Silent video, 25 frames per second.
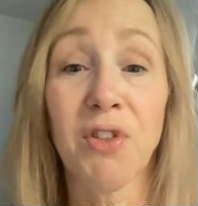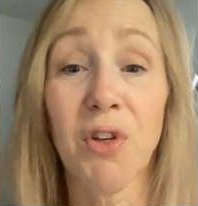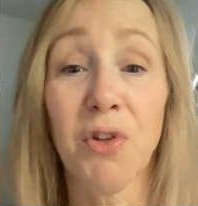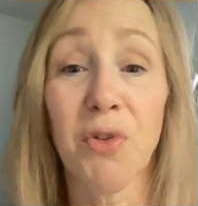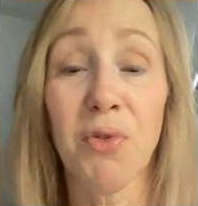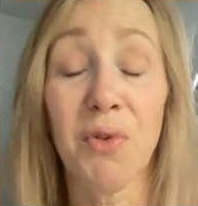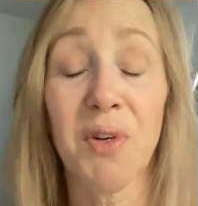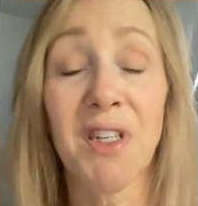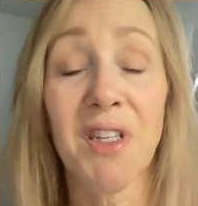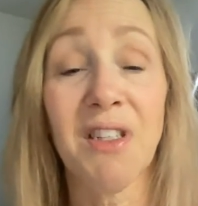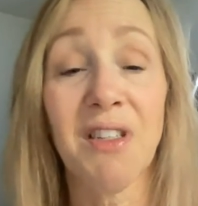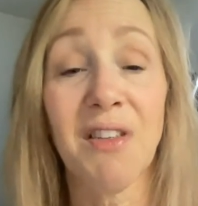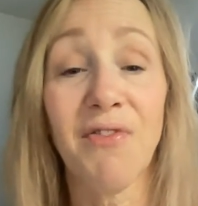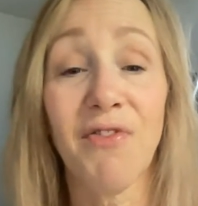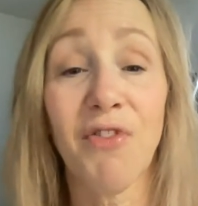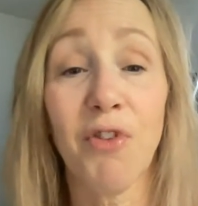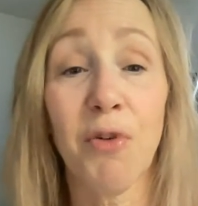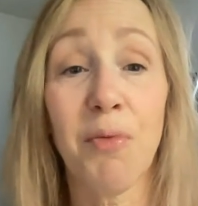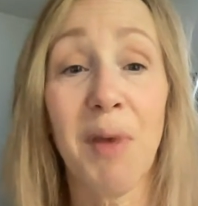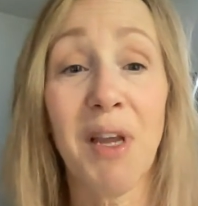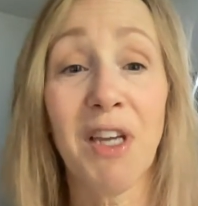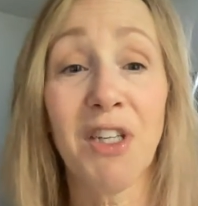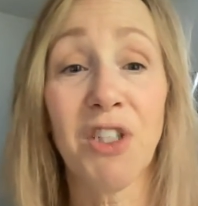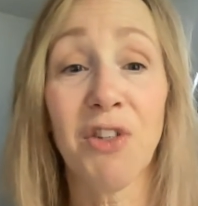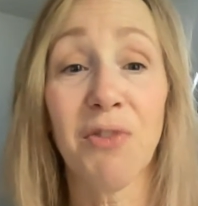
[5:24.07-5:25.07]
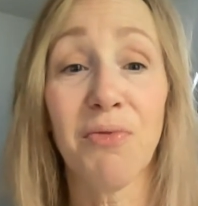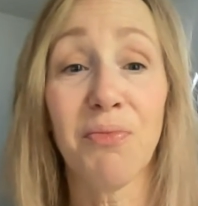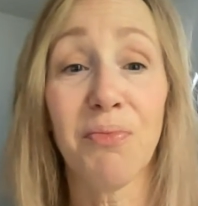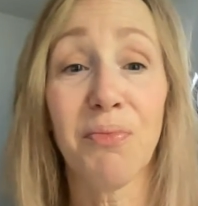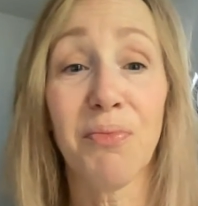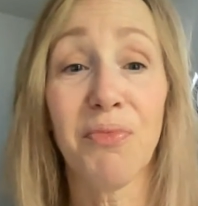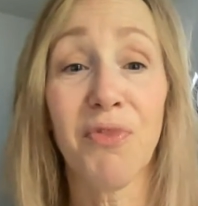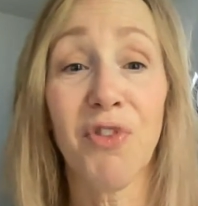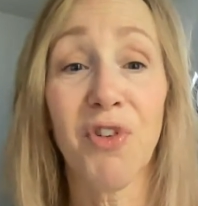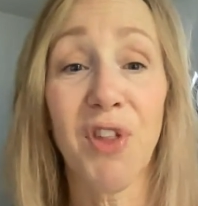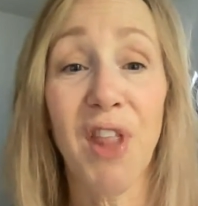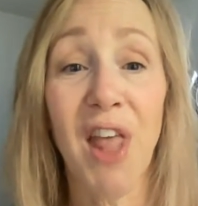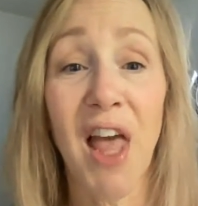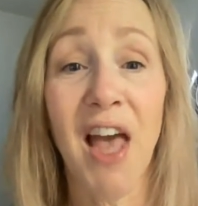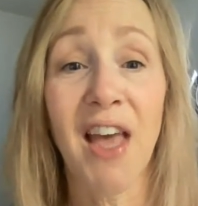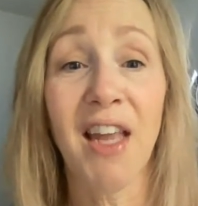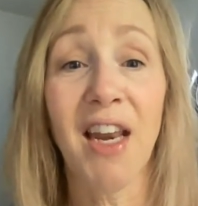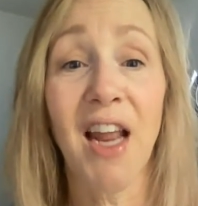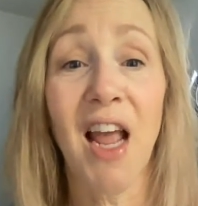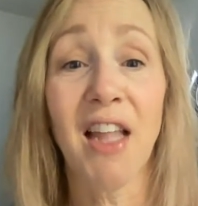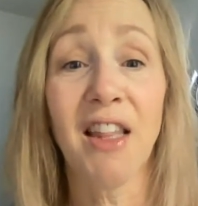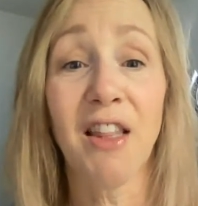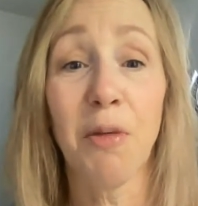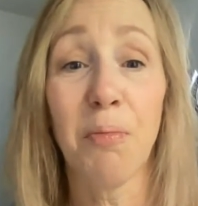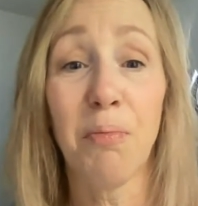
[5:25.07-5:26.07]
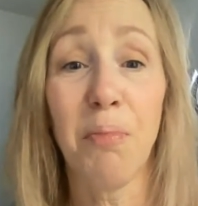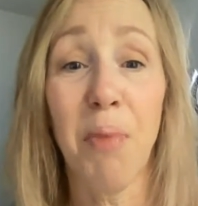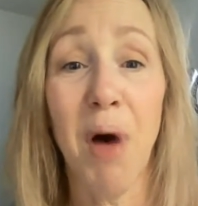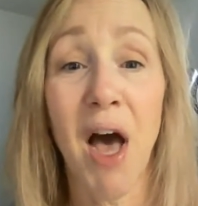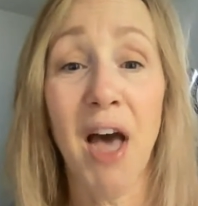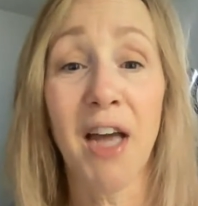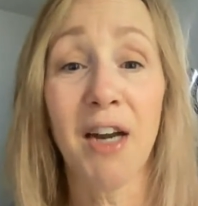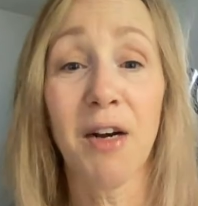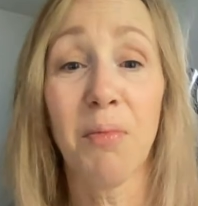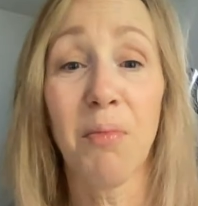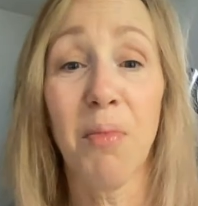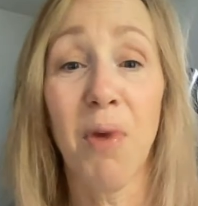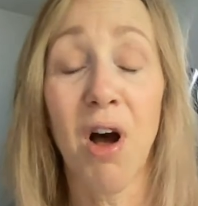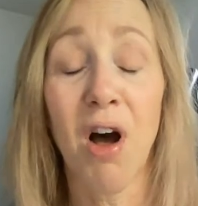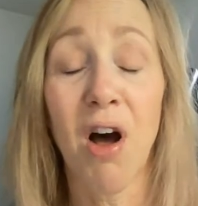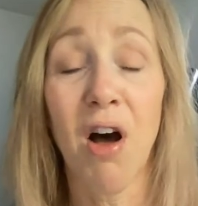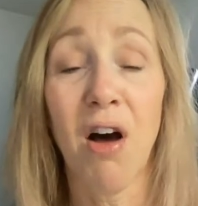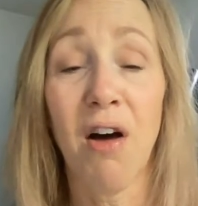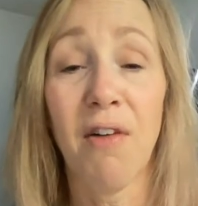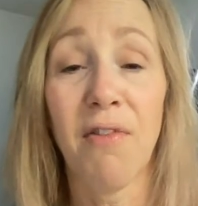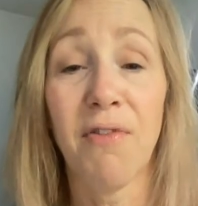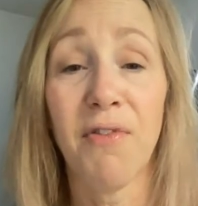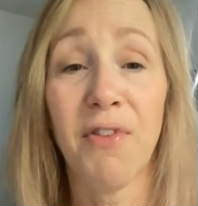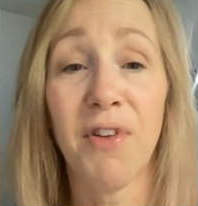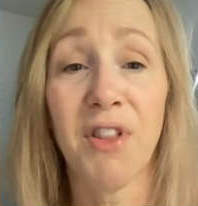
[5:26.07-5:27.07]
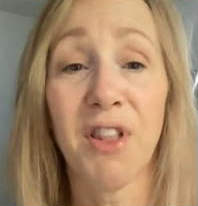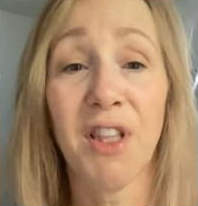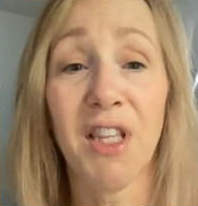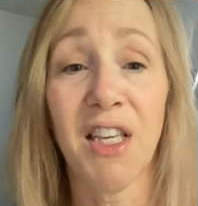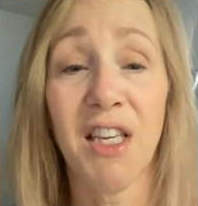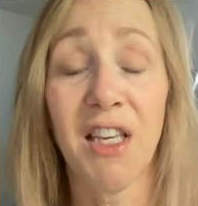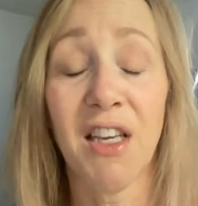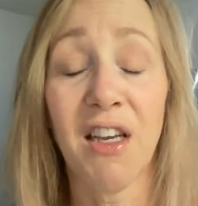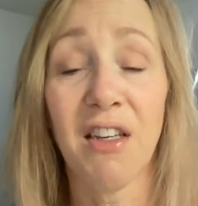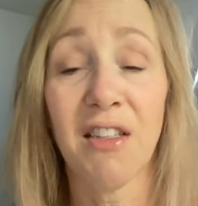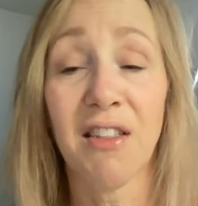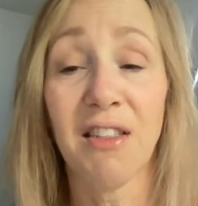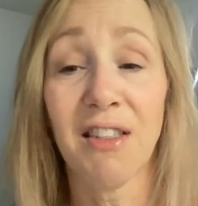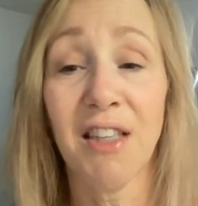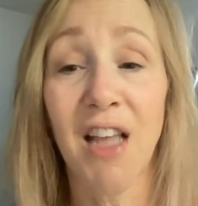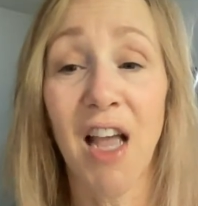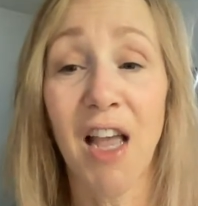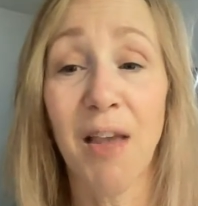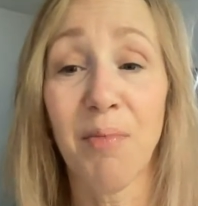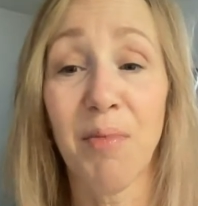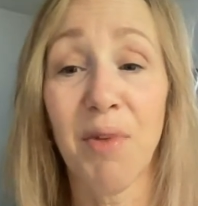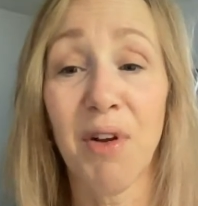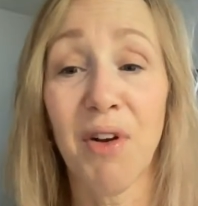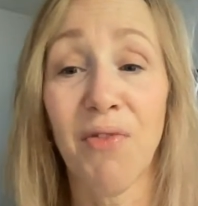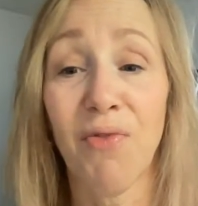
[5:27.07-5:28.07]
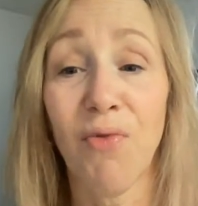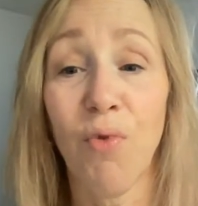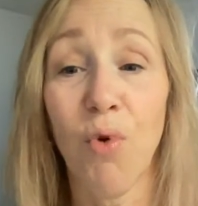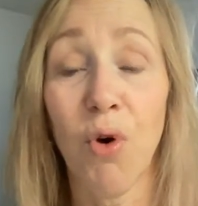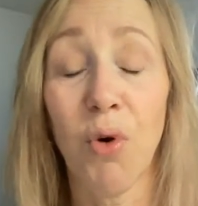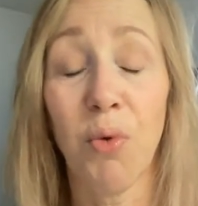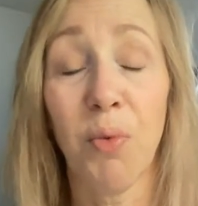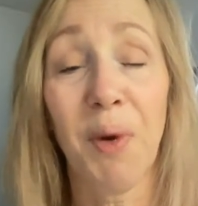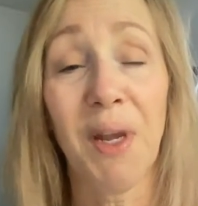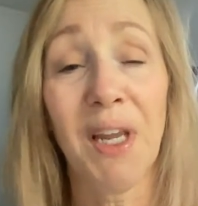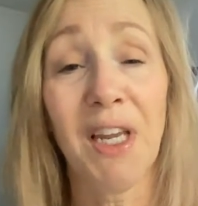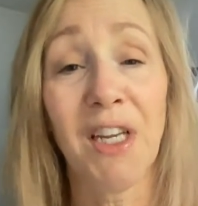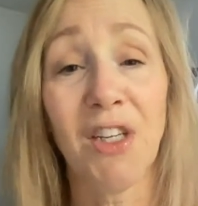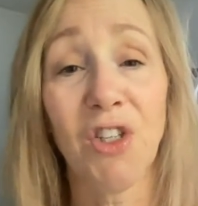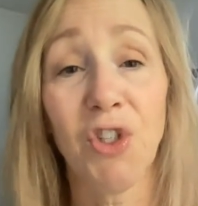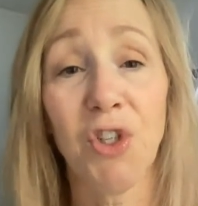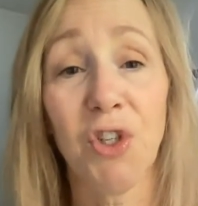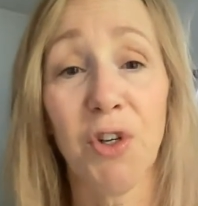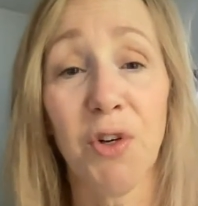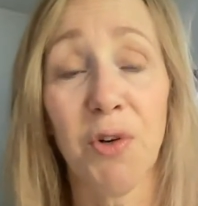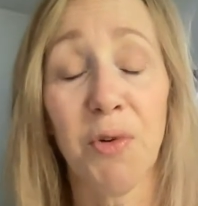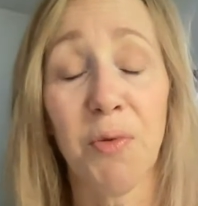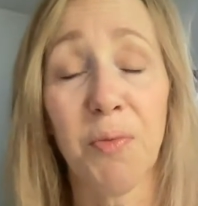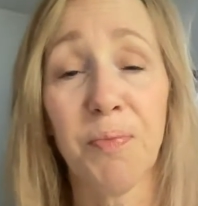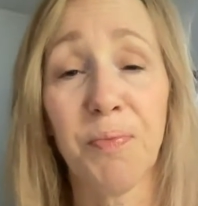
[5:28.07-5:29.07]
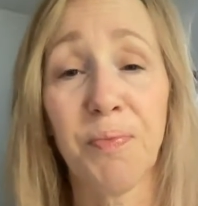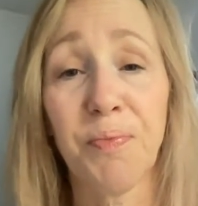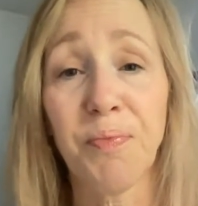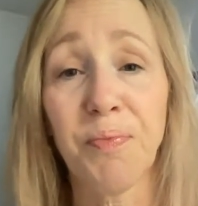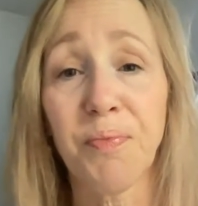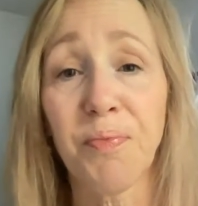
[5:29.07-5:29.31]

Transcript: So there is information for that at the bottom of the assignment for week 2.